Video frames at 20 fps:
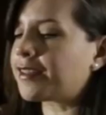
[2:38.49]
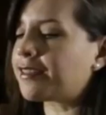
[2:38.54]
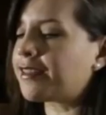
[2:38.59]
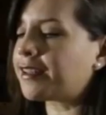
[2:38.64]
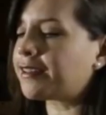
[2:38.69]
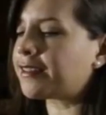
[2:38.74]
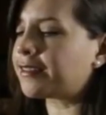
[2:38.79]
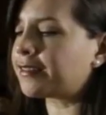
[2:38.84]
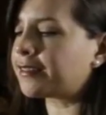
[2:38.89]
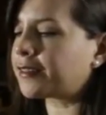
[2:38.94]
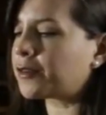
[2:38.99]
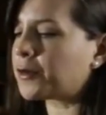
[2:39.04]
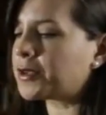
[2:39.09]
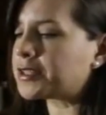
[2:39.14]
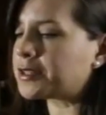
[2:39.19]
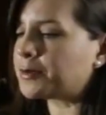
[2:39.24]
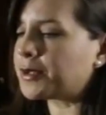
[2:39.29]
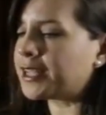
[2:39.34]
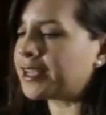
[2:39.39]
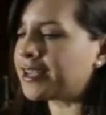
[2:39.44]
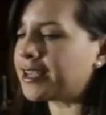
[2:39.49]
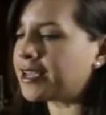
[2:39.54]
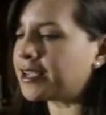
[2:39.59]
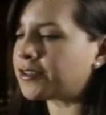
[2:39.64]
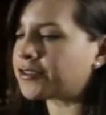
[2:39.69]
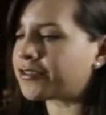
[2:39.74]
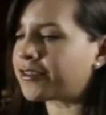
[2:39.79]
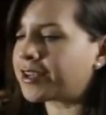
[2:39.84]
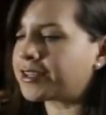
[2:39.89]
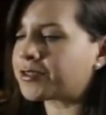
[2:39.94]
I think this is going to be key
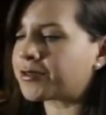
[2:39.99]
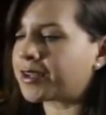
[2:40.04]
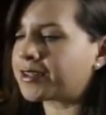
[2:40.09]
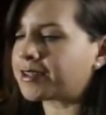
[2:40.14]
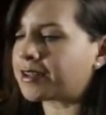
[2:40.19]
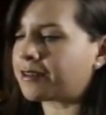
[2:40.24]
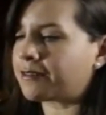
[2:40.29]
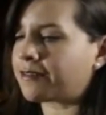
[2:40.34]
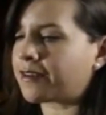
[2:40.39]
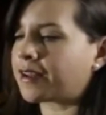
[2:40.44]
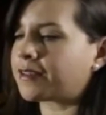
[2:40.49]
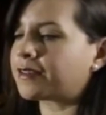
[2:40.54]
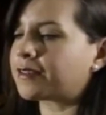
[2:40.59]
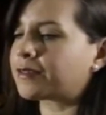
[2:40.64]
in trying to identify